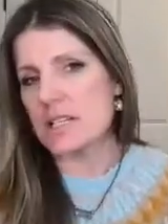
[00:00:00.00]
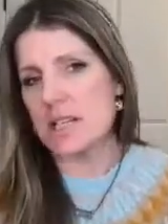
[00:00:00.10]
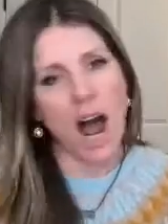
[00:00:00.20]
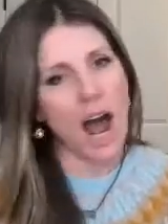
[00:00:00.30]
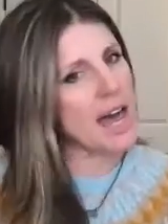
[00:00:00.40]

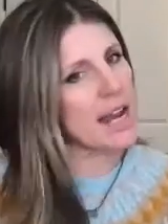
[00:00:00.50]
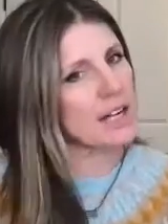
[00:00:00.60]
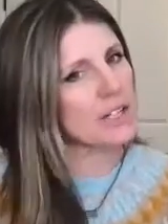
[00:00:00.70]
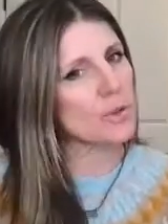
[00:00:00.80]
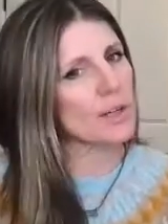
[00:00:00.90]
not a
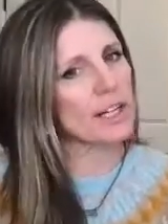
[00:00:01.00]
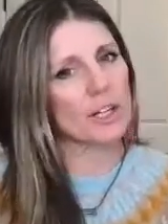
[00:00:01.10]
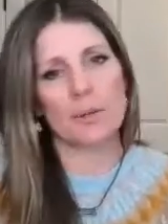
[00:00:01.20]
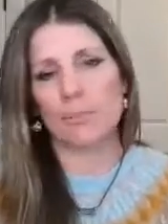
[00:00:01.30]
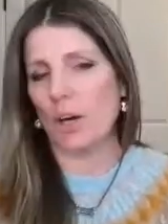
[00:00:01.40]

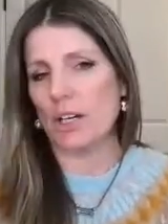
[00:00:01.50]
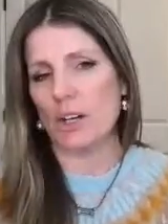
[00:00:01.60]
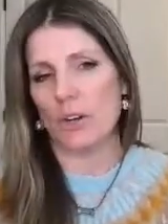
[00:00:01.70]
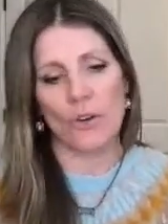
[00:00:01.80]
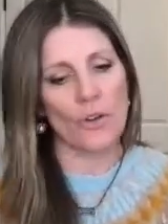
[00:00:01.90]
drinker party
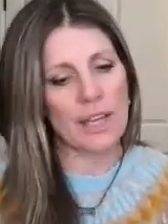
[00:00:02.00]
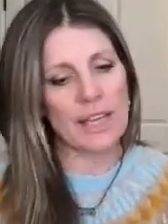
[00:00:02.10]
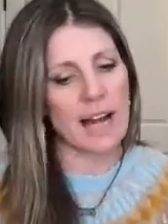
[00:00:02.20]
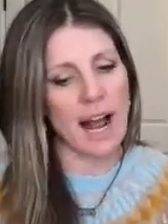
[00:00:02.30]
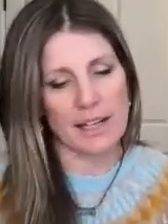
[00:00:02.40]
girl
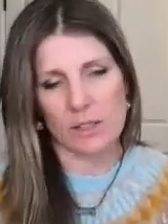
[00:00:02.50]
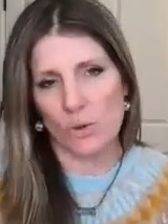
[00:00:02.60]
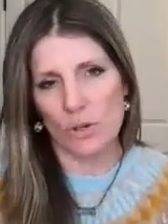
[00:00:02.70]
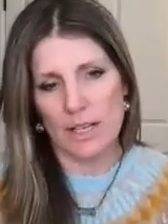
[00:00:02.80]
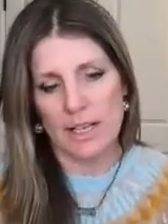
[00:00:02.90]
in high
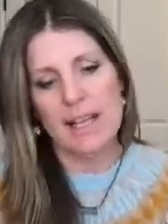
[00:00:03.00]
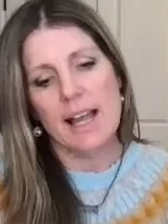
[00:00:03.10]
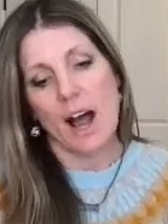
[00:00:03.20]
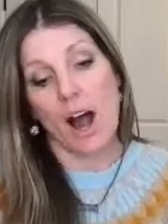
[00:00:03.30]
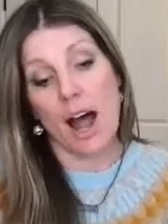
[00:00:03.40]
school
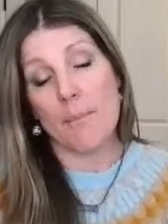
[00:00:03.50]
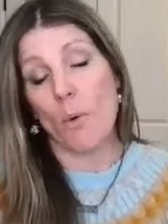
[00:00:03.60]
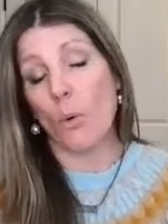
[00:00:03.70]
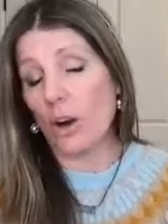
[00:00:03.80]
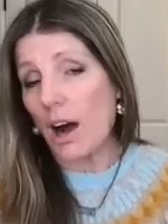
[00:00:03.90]

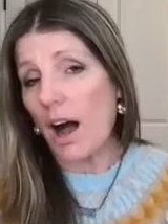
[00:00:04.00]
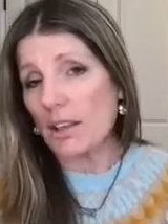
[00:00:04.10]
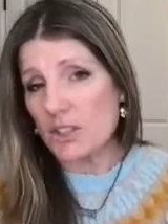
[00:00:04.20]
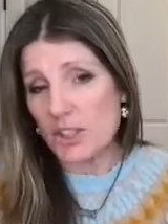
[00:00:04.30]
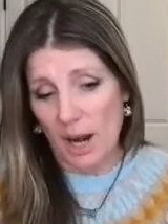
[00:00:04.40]
or
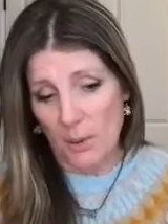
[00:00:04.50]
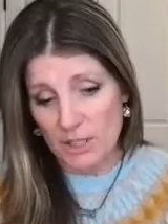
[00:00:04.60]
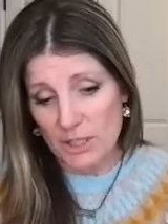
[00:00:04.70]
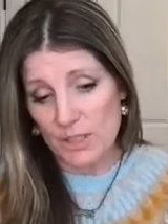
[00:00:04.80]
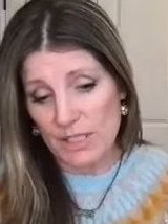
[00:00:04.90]
college, and I
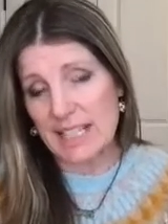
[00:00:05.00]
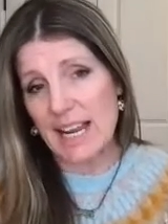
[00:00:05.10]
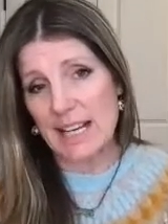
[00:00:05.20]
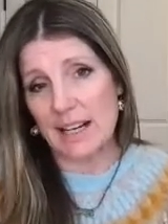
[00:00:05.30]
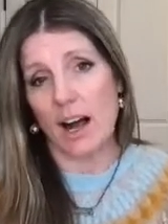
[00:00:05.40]
went to a
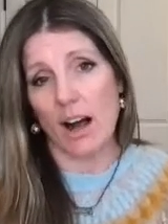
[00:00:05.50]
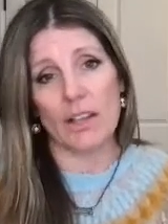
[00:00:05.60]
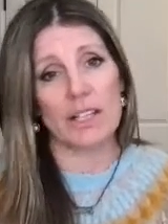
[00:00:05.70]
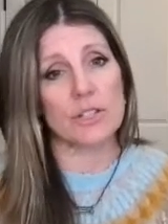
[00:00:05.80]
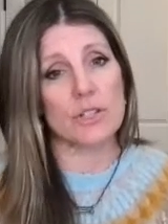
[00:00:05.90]
state
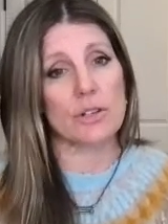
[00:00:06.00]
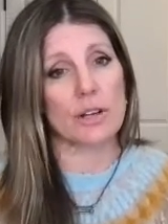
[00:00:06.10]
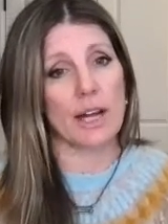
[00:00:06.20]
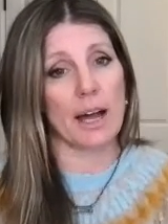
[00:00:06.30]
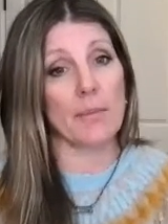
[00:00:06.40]
college
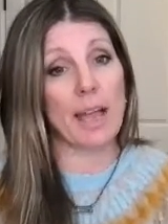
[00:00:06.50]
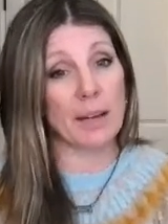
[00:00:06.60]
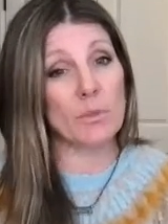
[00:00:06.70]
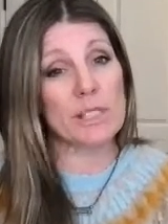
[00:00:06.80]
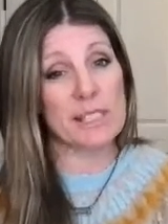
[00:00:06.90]

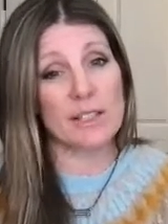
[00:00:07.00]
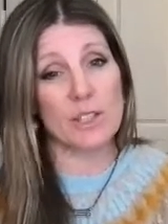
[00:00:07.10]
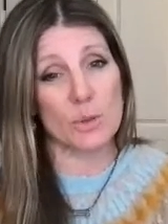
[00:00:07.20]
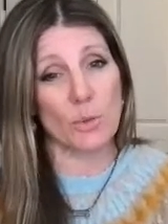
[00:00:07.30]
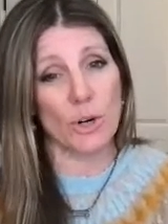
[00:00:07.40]
and was in a
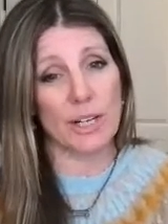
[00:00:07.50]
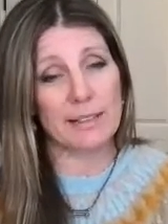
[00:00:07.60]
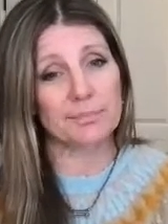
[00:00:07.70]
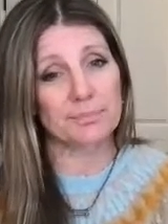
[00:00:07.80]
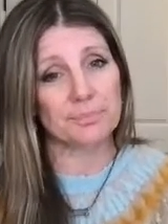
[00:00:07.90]
sorority
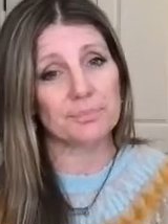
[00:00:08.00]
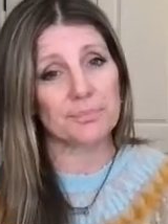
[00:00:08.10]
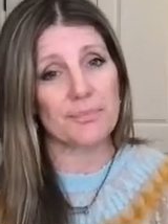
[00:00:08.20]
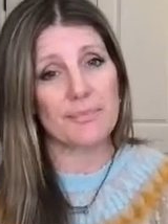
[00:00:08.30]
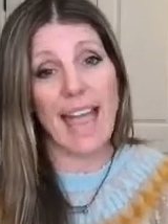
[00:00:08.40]

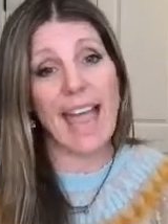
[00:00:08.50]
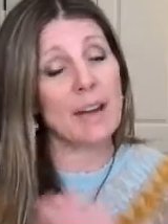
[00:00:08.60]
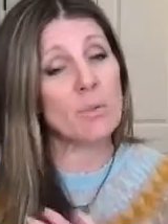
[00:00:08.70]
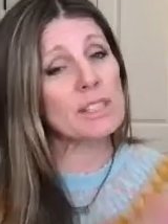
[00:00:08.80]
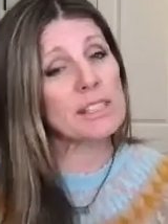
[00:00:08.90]

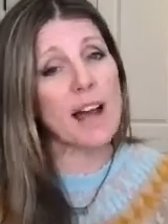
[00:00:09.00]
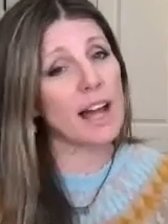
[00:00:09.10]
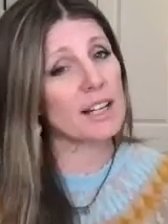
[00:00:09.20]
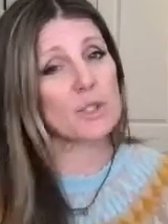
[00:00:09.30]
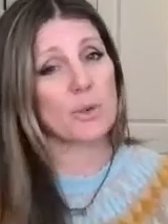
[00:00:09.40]
and was
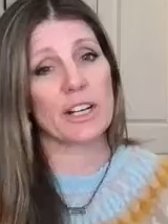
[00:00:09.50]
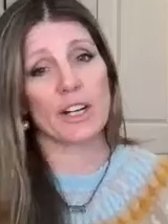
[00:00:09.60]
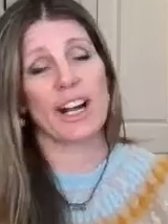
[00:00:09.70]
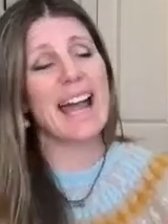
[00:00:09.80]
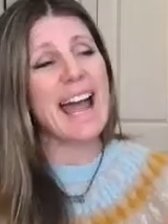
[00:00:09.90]
not a
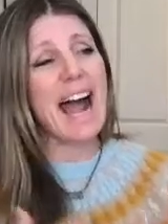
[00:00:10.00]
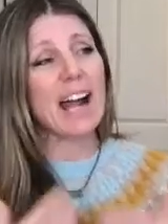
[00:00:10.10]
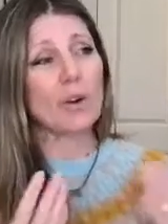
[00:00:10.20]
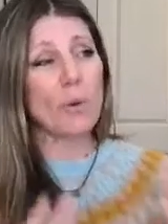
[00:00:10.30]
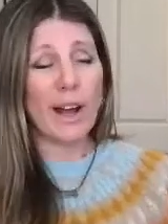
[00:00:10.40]
drinker.
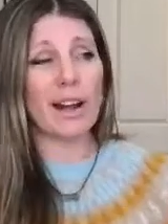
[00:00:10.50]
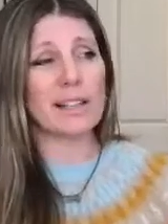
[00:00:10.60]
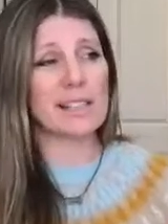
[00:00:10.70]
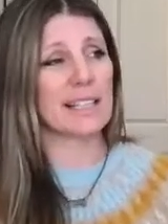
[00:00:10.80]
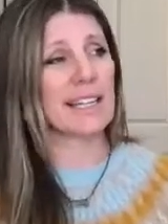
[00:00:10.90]
Quite
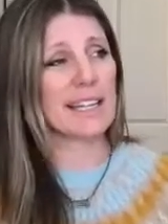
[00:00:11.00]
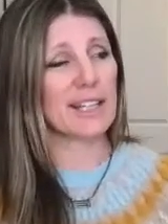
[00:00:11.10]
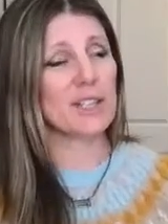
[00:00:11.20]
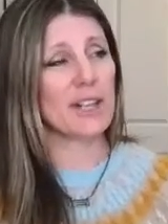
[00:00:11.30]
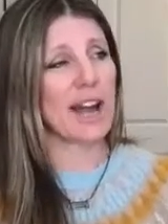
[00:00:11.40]
honestly,
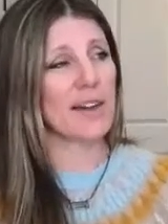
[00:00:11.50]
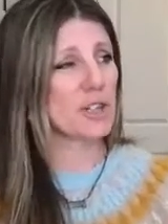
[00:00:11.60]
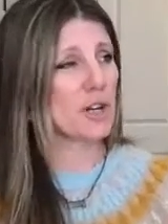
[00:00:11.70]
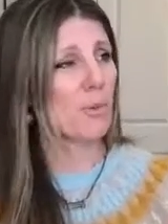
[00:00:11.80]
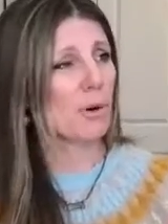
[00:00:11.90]
and you'd have to
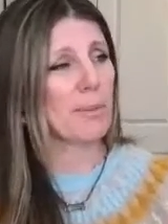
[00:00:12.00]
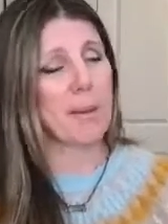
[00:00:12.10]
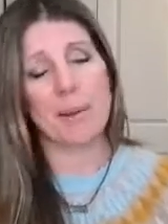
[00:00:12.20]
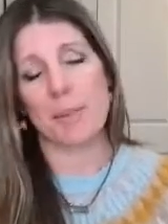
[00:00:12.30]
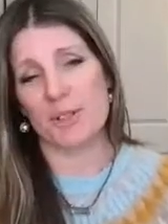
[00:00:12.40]
know more about
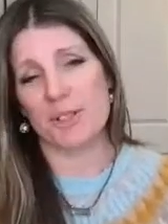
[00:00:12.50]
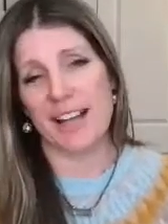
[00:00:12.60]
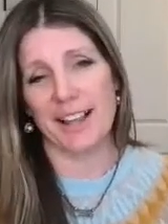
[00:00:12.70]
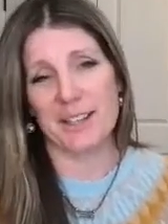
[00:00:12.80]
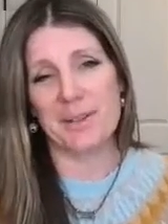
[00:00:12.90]
my
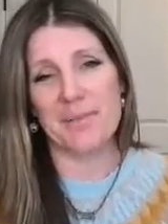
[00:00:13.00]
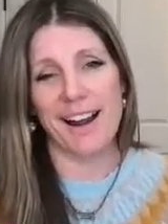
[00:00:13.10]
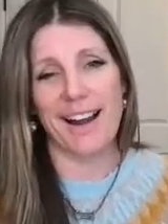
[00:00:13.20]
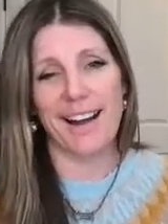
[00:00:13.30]
personality, but